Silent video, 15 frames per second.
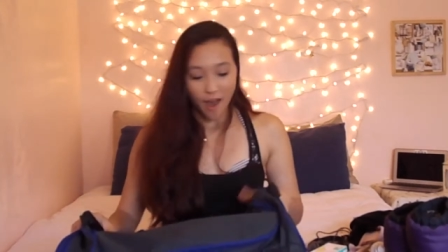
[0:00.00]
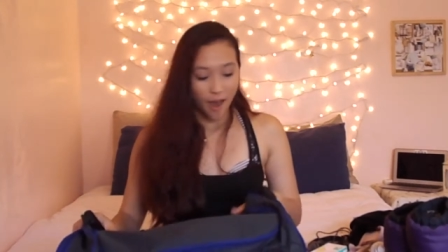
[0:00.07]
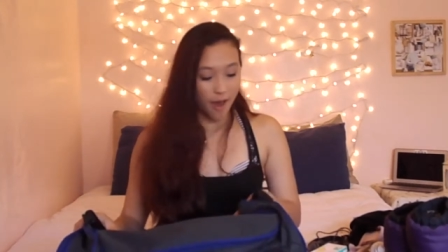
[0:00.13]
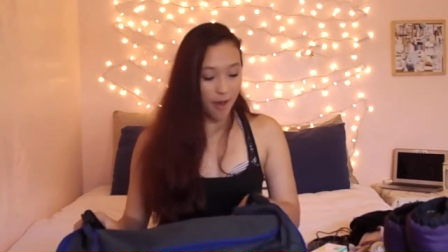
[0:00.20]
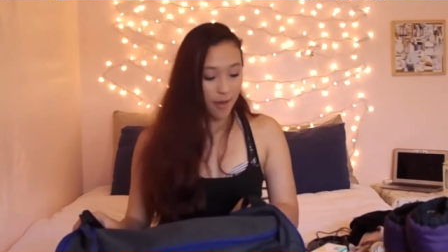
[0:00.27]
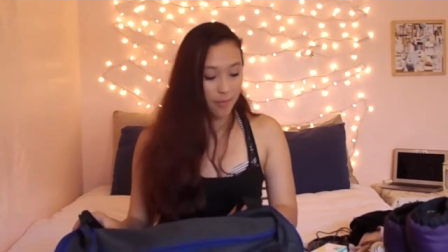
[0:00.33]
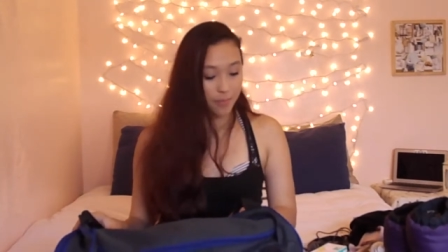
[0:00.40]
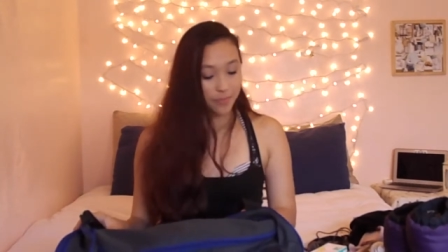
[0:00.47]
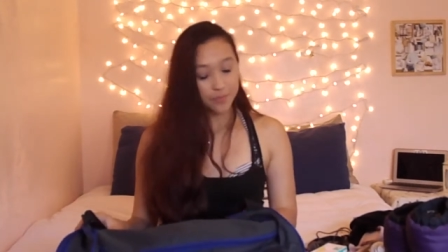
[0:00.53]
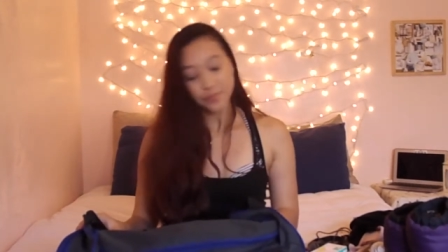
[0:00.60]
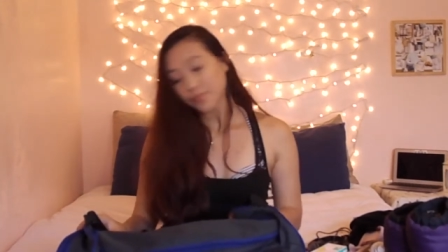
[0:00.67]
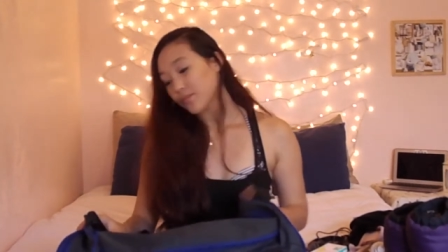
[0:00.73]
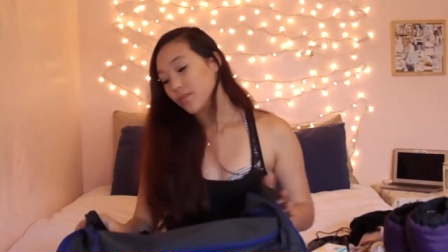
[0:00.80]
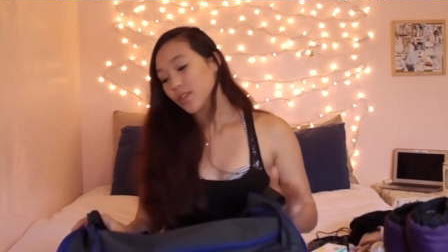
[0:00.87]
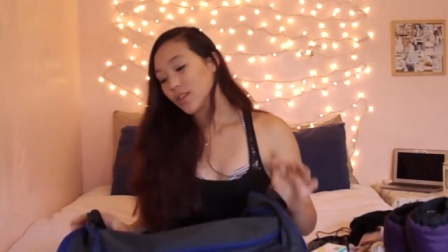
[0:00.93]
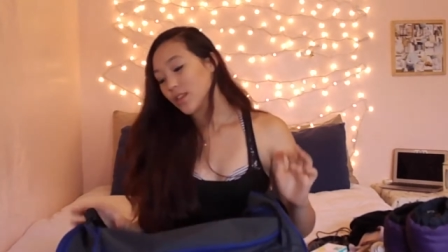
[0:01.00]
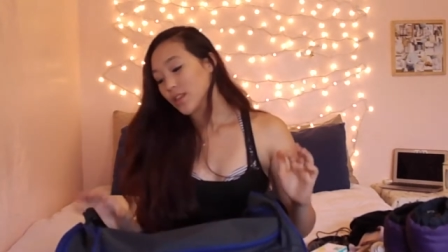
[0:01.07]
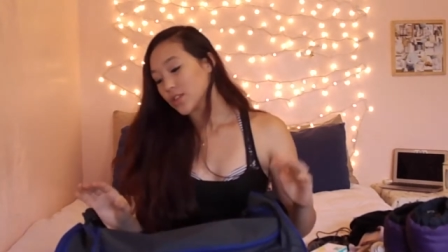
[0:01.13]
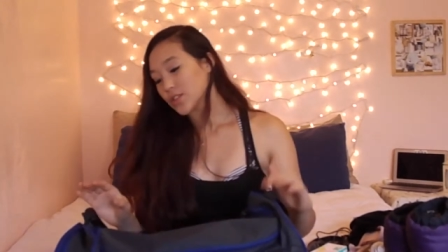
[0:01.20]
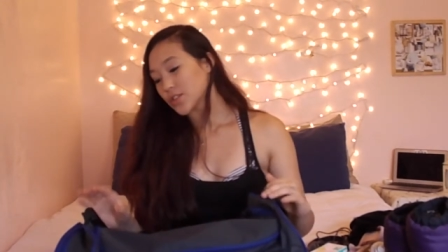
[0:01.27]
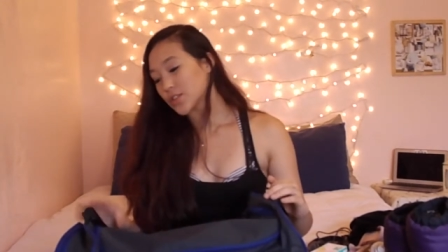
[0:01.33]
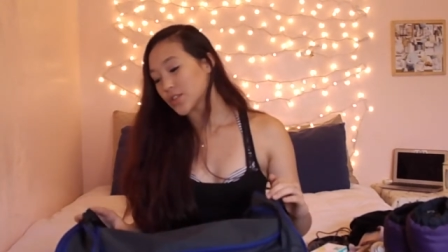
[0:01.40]
Um,
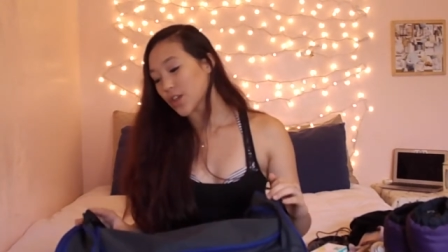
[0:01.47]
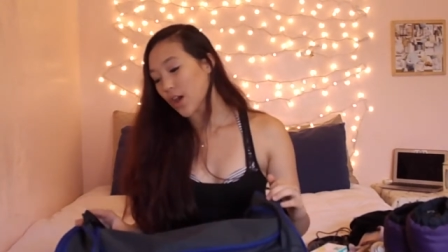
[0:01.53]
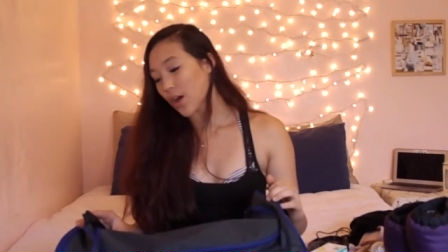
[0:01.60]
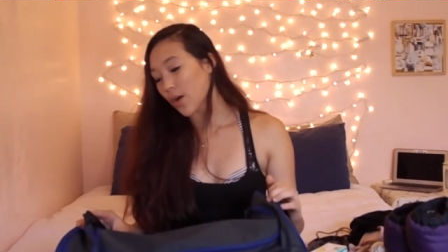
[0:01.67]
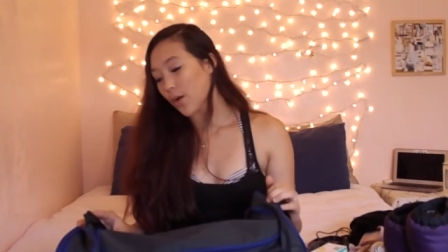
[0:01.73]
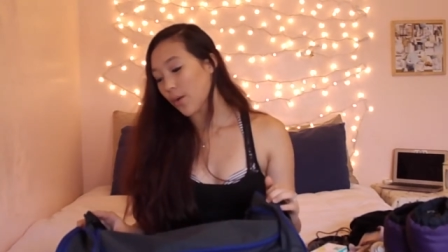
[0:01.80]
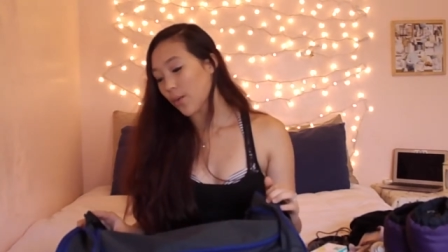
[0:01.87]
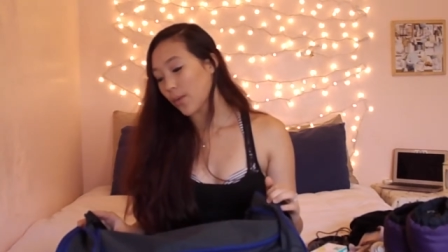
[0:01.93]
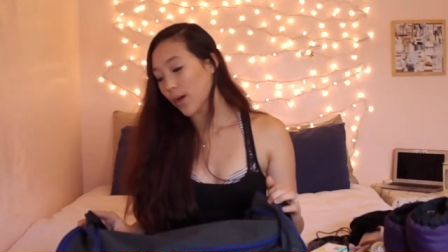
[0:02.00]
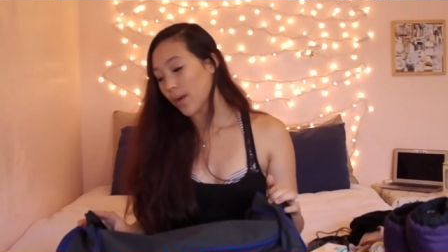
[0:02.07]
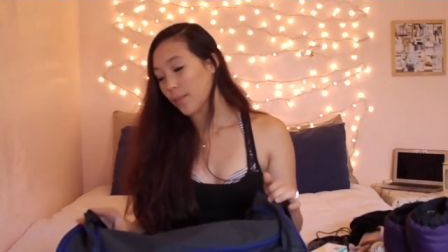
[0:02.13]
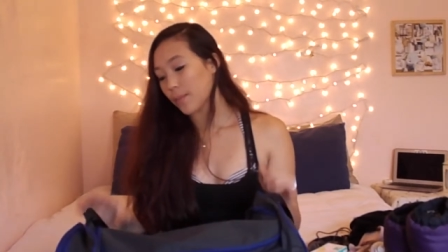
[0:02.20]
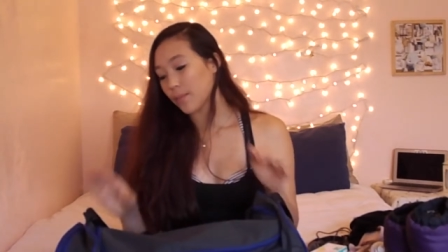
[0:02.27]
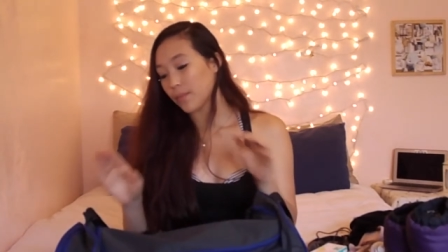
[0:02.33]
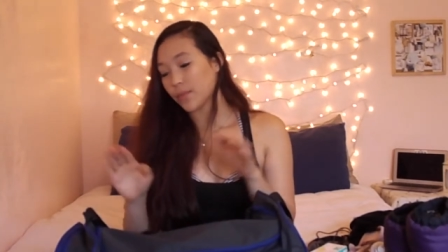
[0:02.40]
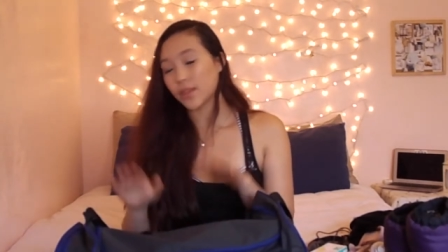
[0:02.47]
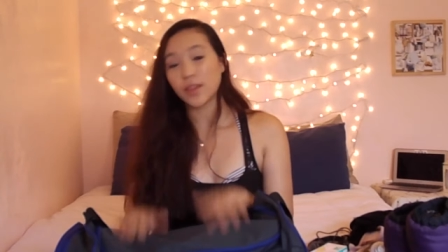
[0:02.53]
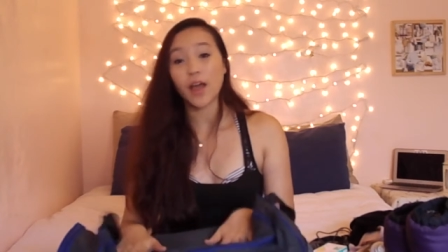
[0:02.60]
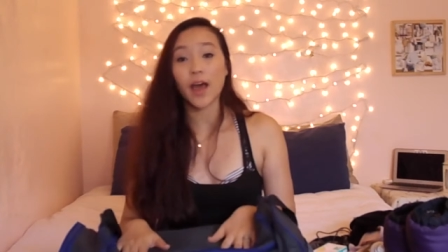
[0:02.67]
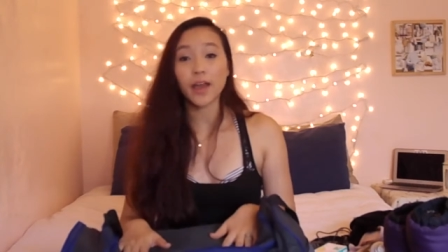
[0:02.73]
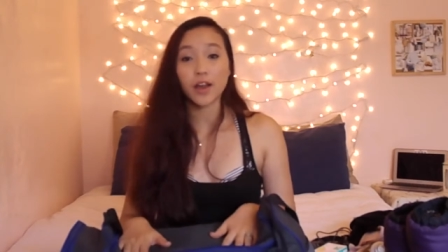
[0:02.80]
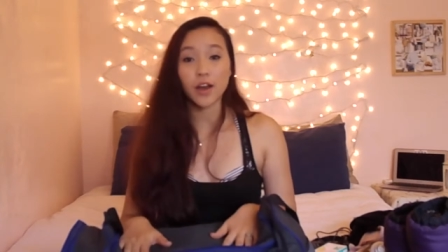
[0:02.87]
so
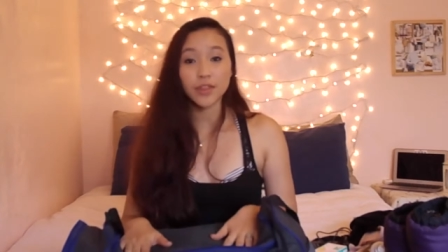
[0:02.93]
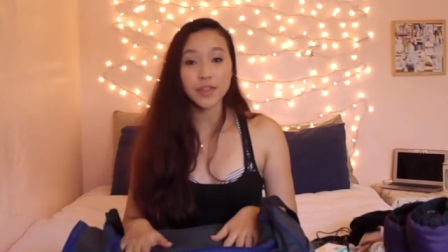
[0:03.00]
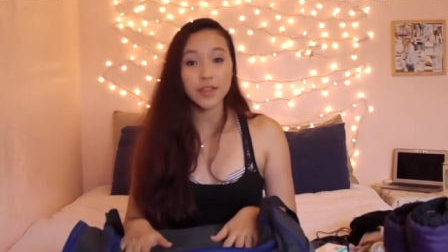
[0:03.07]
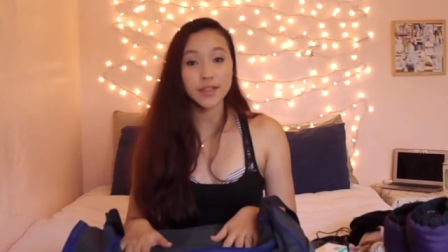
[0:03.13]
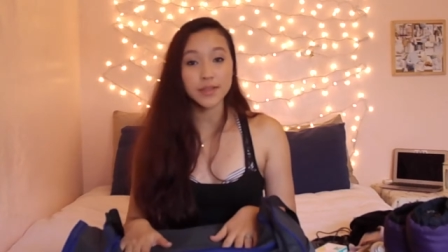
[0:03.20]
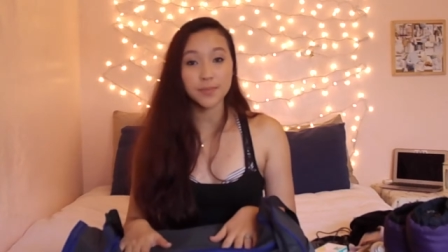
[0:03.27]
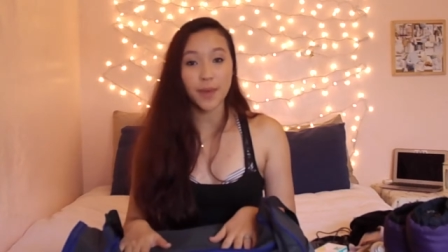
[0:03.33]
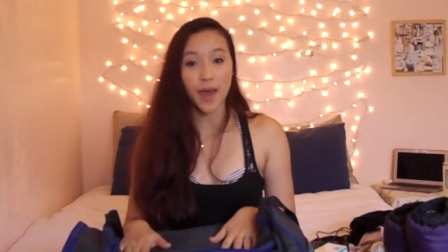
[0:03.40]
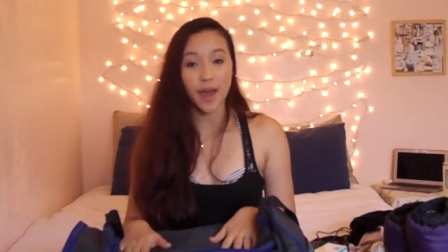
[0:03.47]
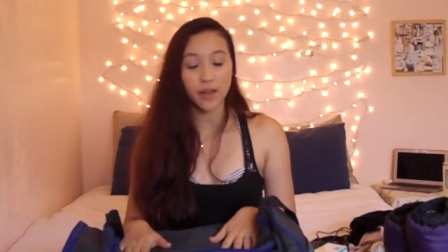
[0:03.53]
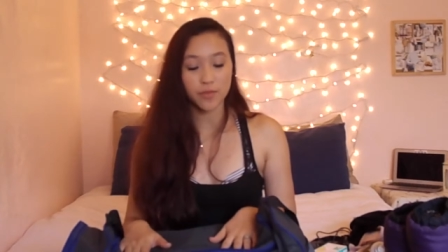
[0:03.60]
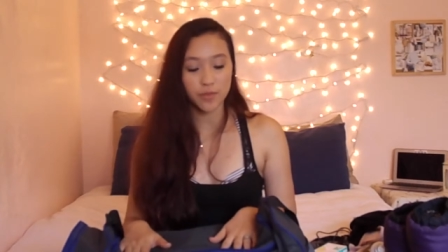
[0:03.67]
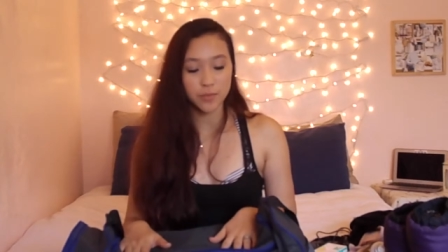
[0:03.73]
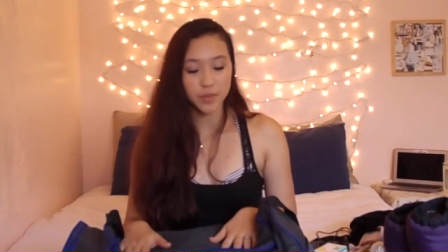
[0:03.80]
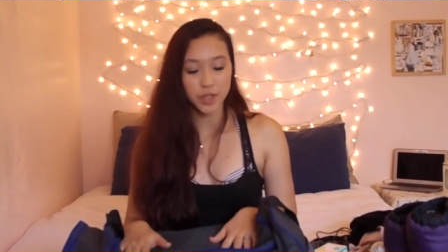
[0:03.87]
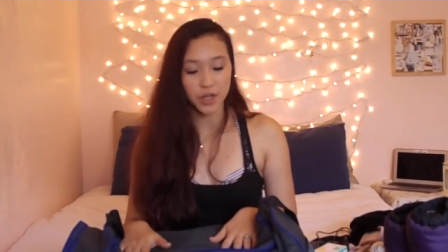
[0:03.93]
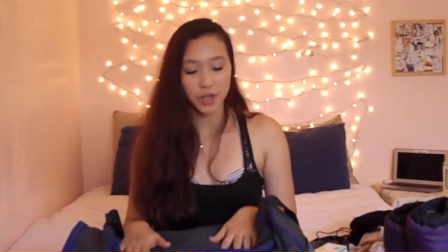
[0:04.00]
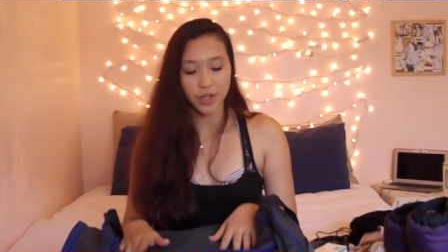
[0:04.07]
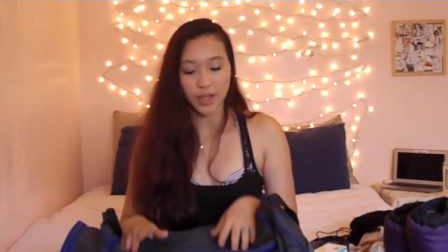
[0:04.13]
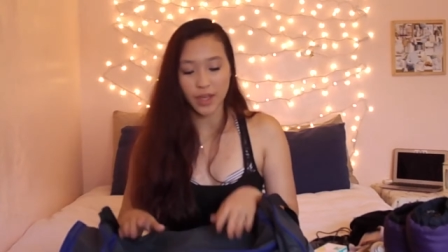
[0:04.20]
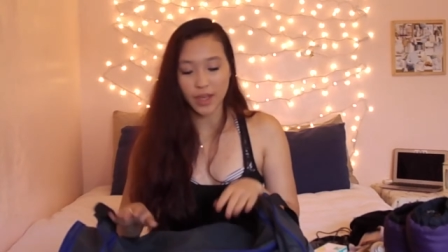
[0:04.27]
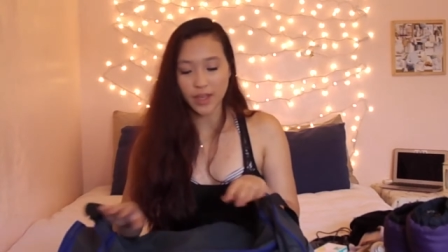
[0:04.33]
I got this bag from
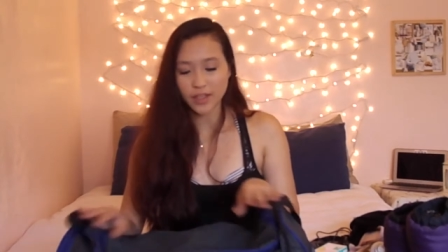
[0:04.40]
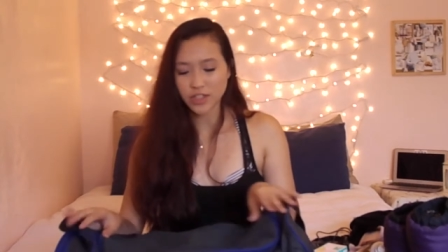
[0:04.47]
Target.